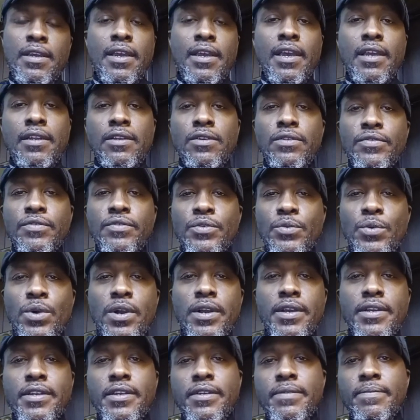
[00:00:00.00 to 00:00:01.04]
Hello,
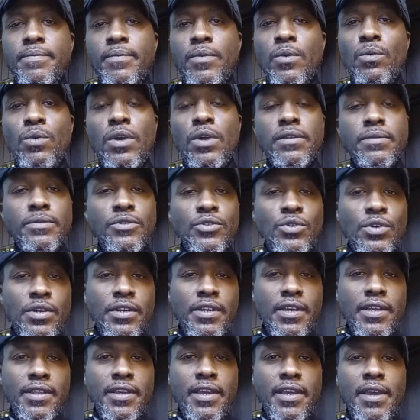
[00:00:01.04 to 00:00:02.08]
everyone, and welcome to
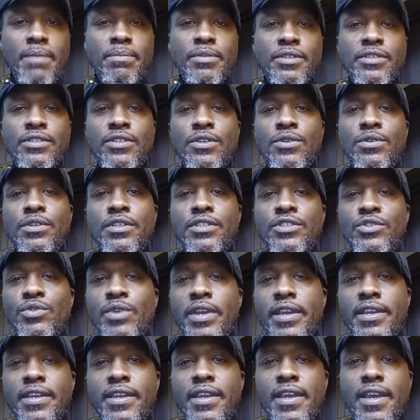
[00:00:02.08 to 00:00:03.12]
another episode of
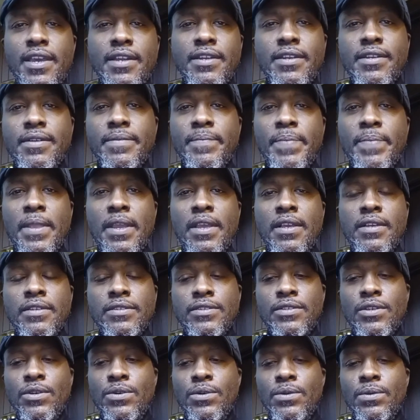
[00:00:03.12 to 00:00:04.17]
Trek Canon.
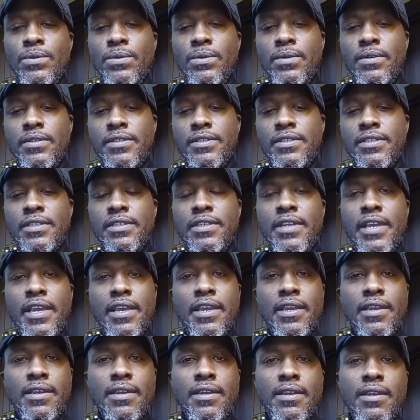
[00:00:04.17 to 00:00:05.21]
So,
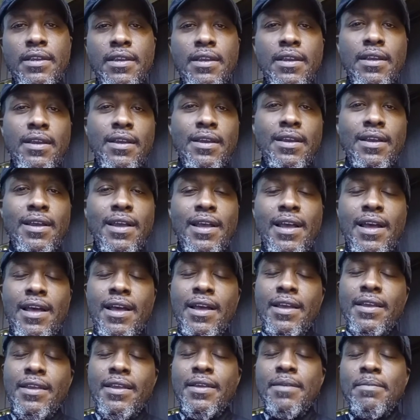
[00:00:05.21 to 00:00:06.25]
today
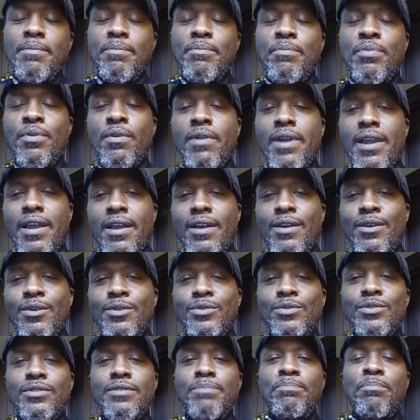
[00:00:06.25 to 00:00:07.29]
I am
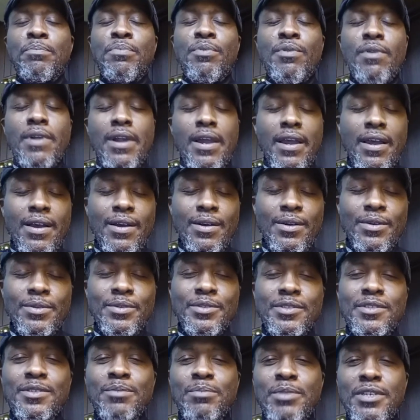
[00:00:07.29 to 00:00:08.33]
proud
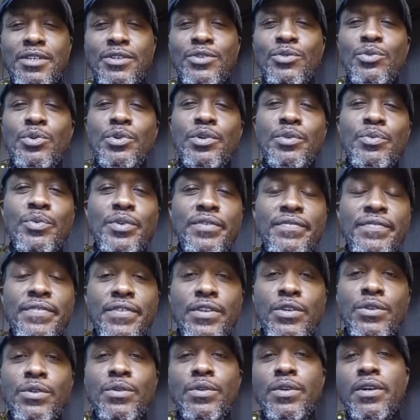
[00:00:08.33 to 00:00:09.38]
to be doing a
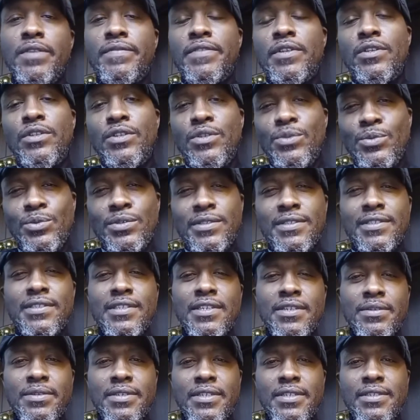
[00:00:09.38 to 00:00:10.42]
review of the new
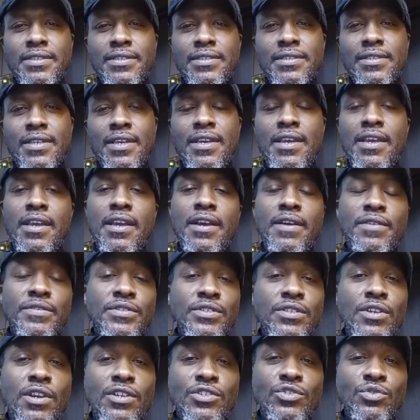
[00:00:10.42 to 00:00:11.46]
series of
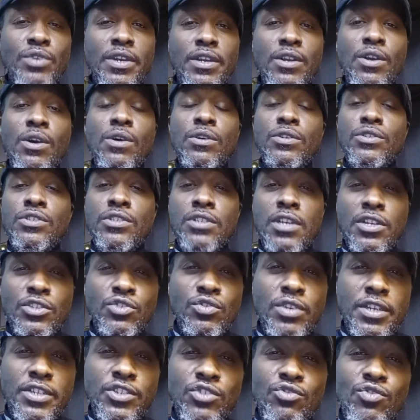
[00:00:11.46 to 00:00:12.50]
Star Trek called Star
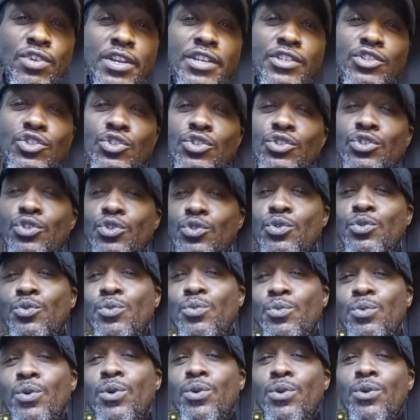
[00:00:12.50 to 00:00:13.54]
Trek Strange New
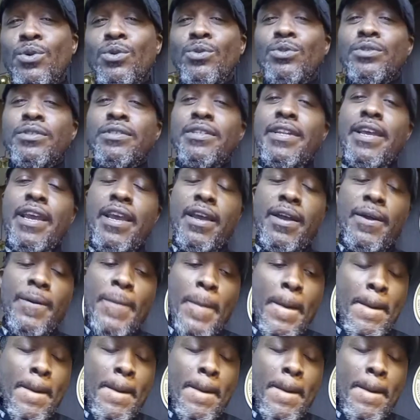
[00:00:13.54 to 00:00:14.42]
Worlds. Now,